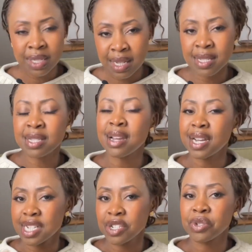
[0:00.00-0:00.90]
is
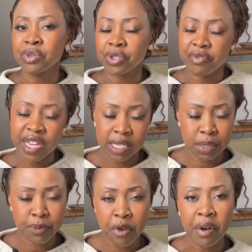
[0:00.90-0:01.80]
starting to raise its
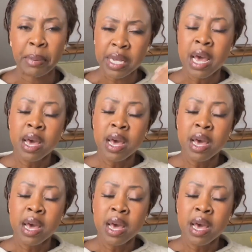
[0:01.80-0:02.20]
profile. But